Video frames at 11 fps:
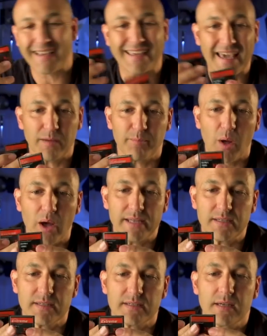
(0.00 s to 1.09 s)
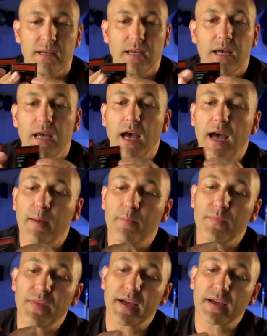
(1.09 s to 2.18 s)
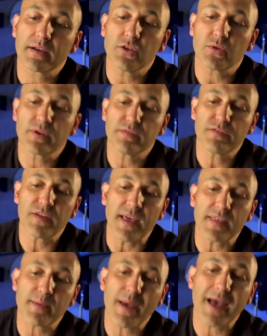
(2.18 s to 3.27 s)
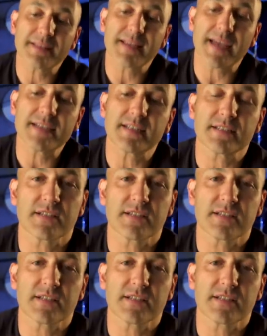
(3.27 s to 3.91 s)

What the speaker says: gigabytes that you can fit, the amount of data.